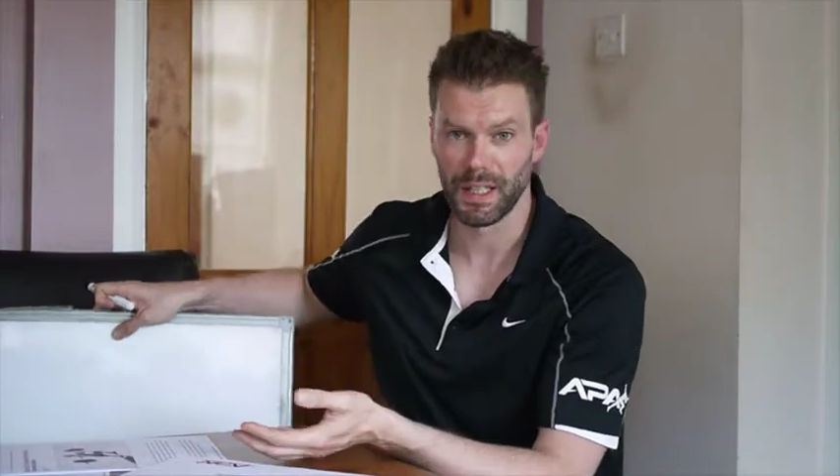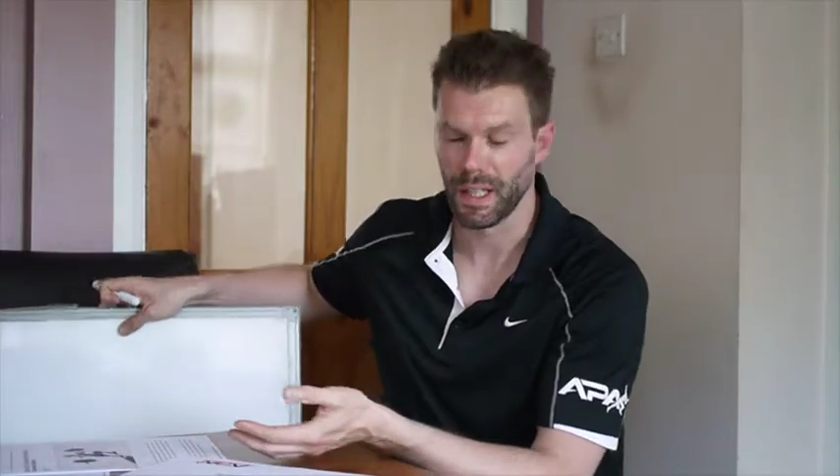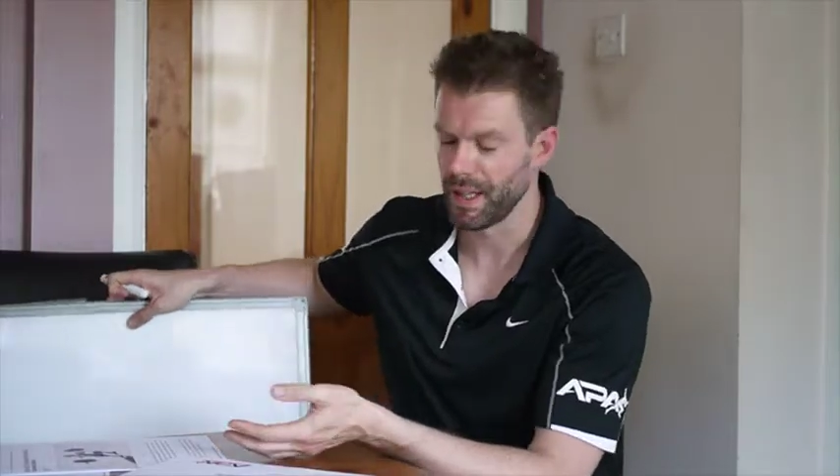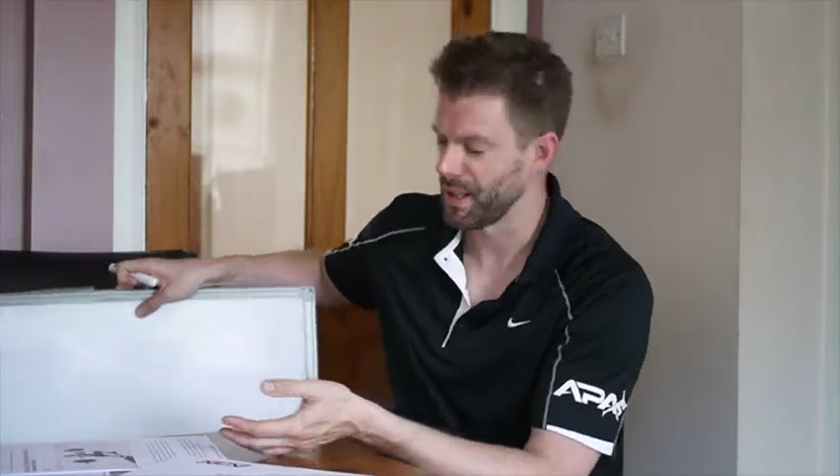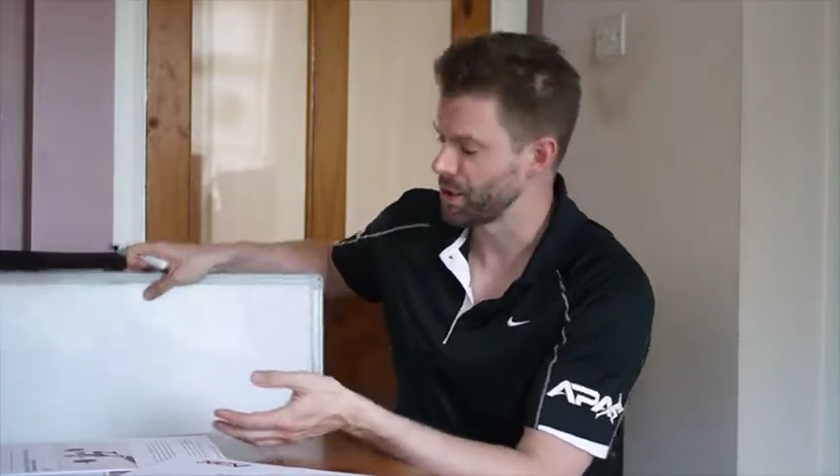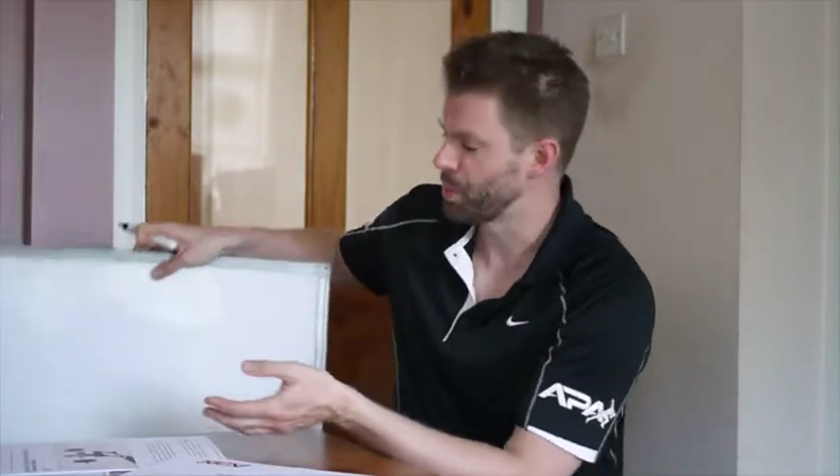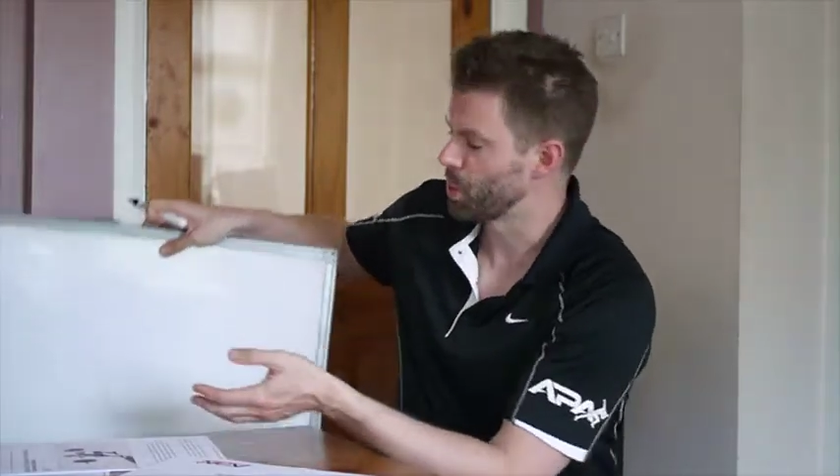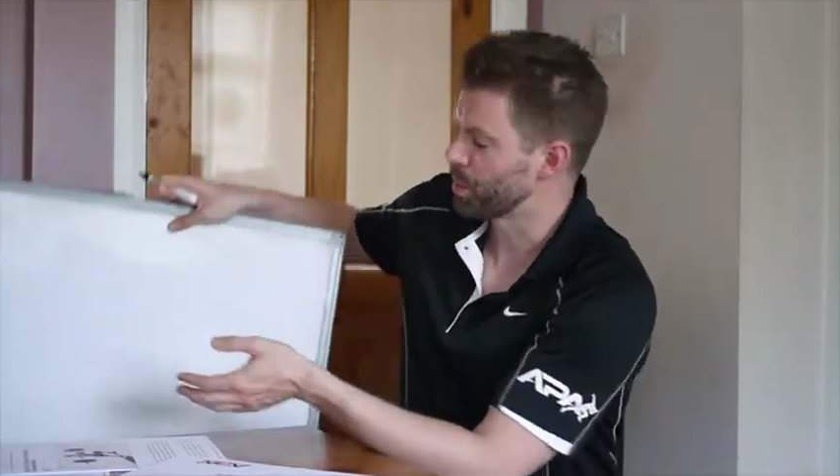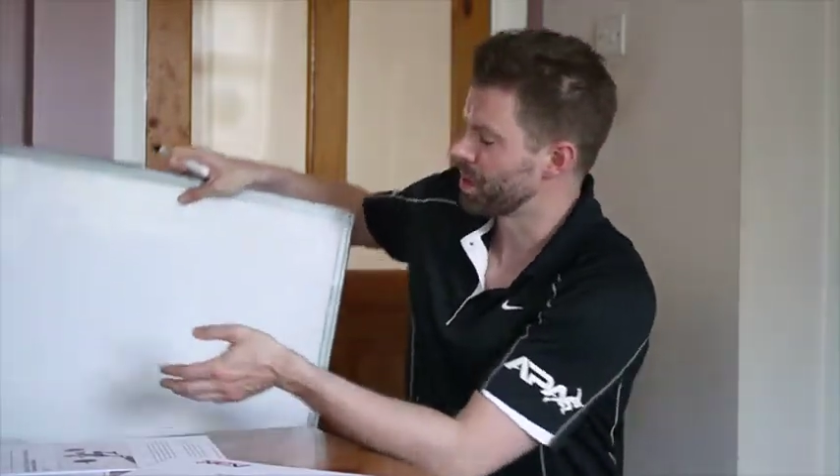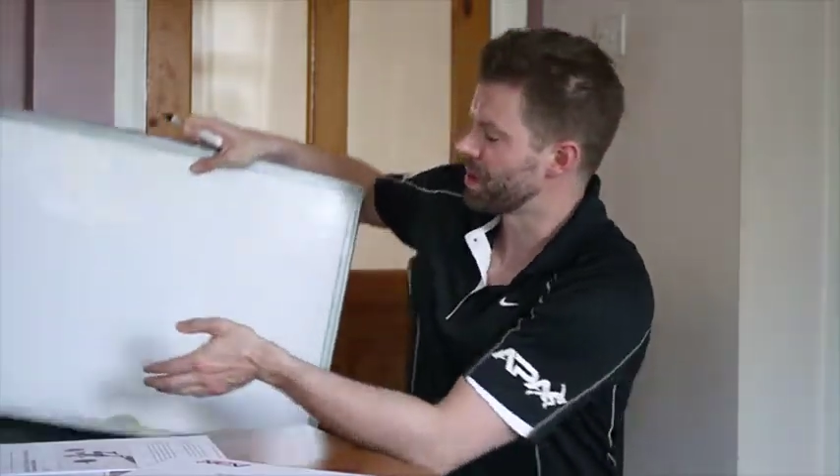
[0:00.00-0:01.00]
and then the
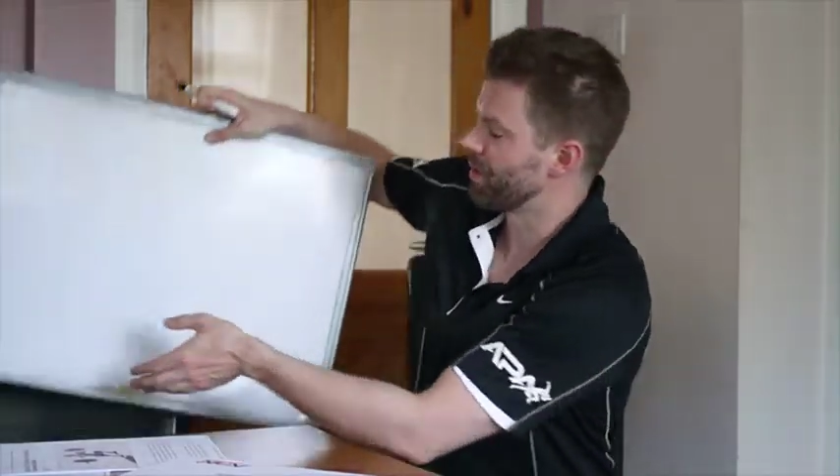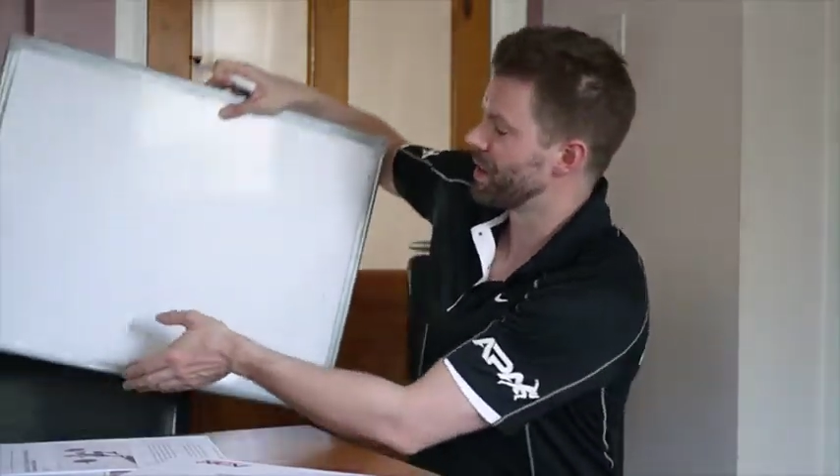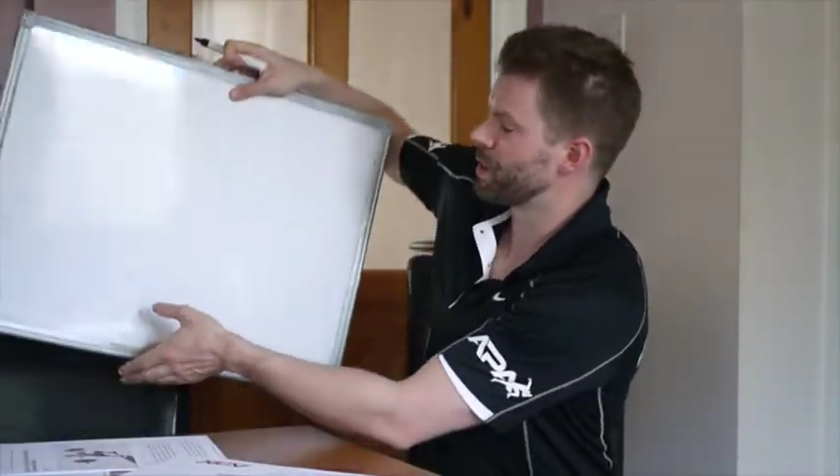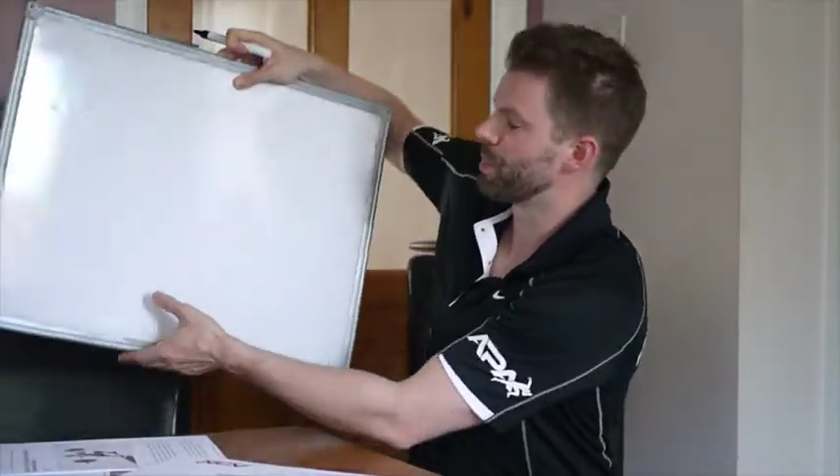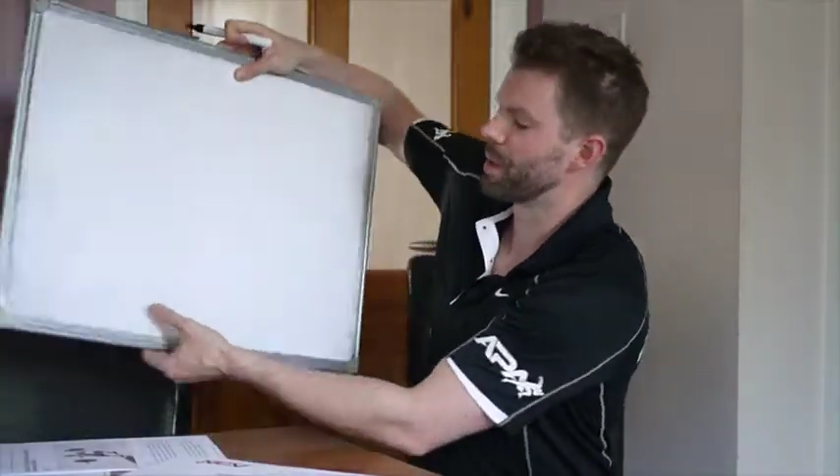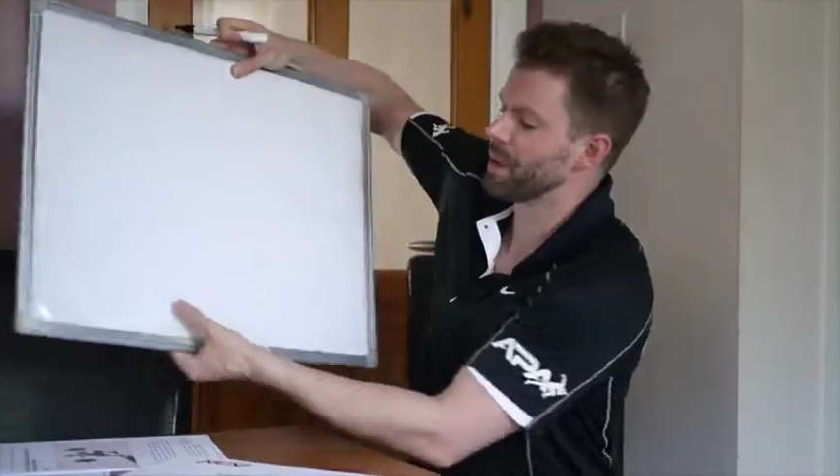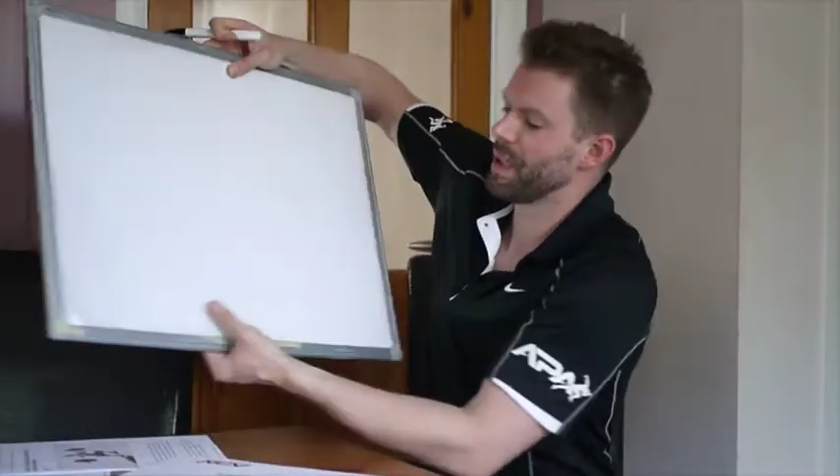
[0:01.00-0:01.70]
sport specific speed.